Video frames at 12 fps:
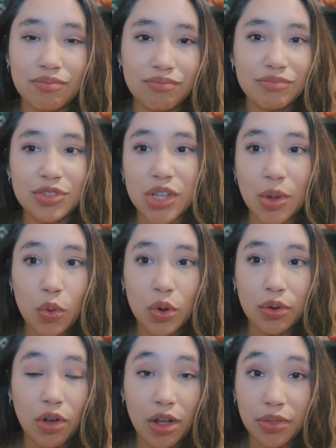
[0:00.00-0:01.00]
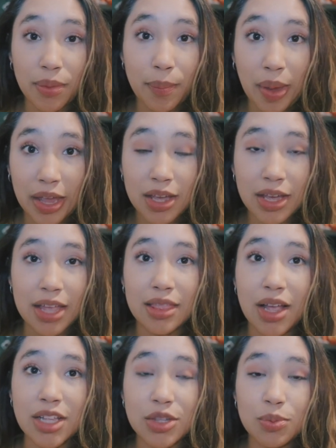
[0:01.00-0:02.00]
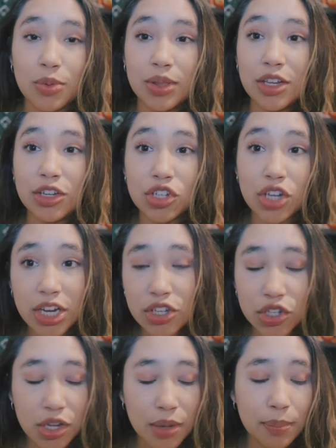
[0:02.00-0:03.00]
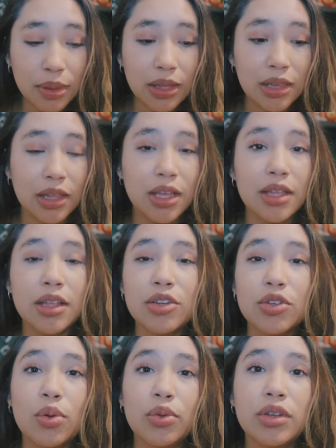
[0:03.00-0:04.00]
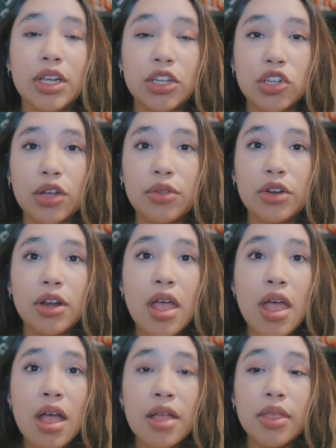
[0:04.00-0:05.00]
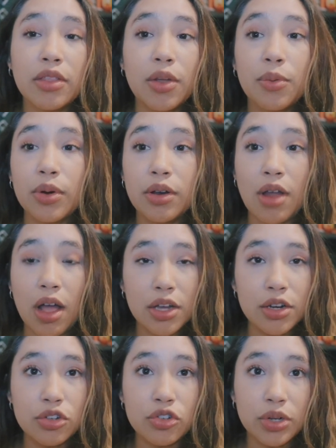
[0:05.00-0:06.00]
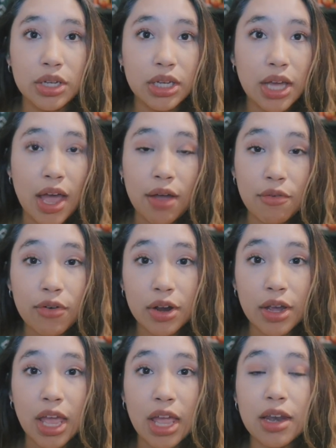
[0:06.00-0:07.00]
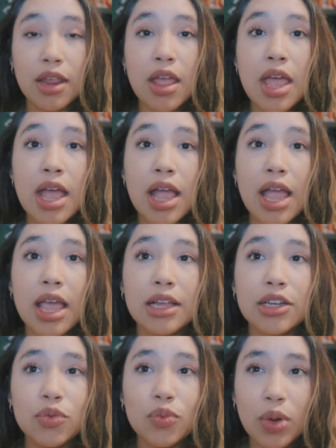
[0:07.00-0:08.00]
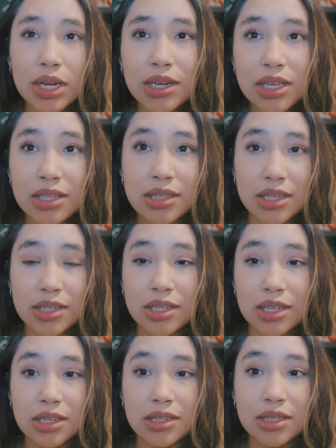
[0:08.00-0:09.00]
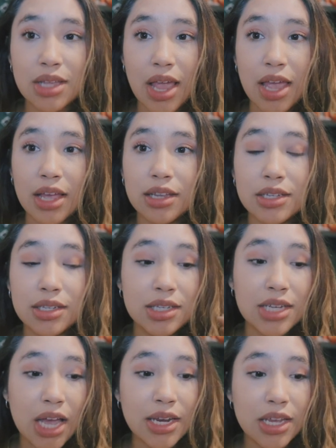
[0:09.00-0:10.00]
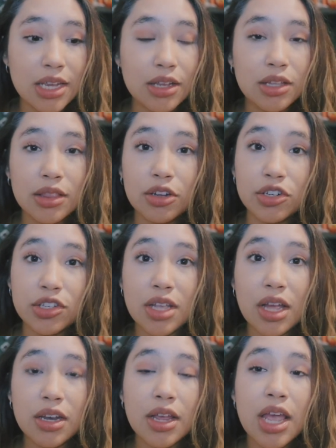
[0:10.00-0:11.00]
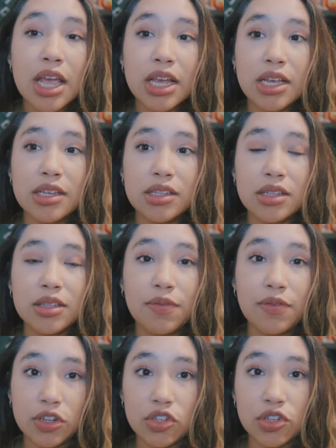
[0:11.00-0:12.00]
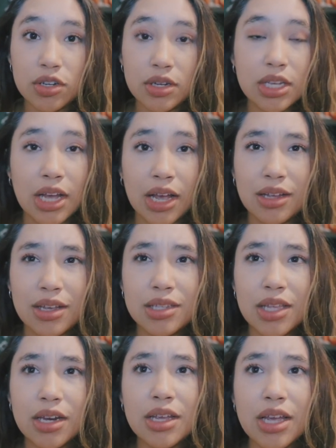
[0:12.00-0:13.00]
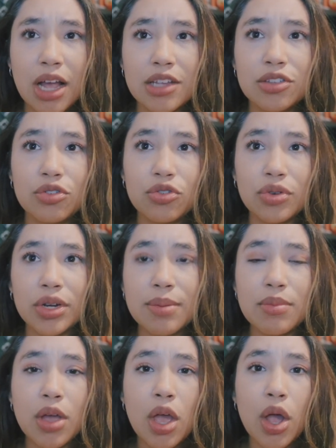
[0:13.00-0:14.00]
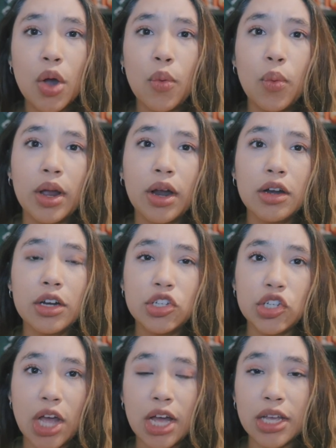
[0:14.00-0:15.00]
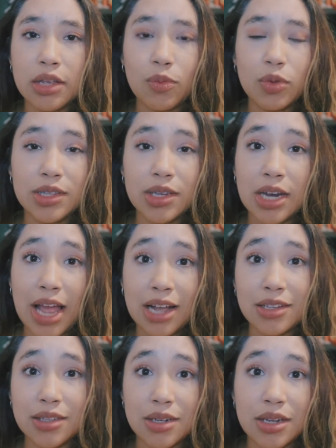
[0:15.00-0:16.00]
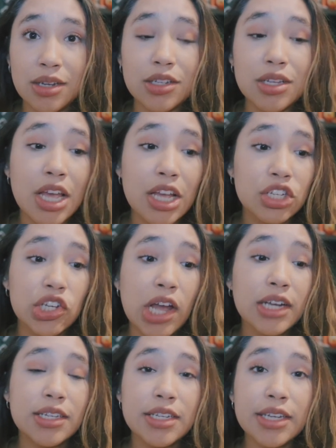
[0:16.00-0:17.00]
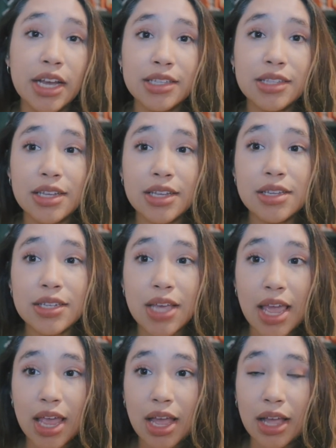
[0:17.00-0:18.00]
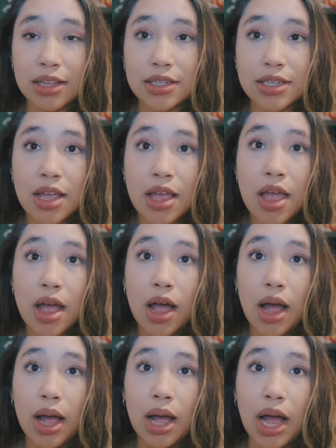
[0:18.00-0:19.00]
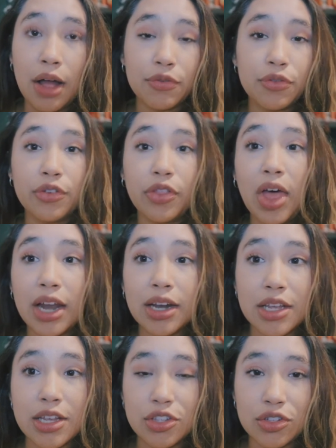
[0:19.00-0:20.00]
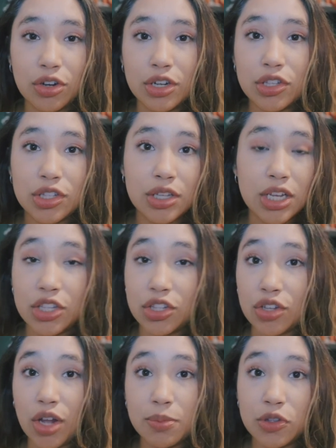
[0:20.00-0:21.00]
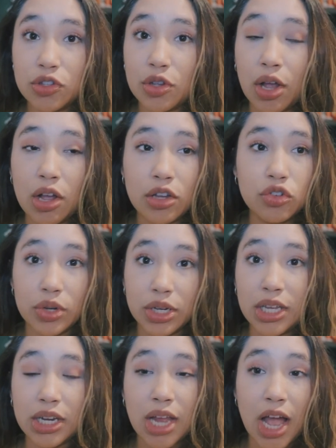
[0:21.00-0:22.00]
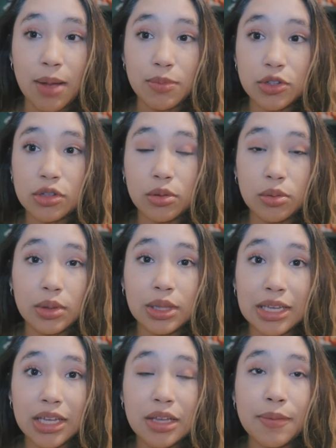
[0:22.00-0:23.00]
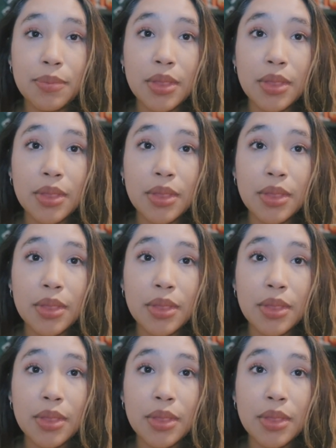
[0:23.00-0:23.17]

someone on the bike, and that's when they changed completely. They told each other that they were not going to drink ever again. And Wendy sees this, and Danny, their son, he sees a vision. He said he has a dream where Jack was in an accident. Jack denies it, and after that he stops drinking absolutely.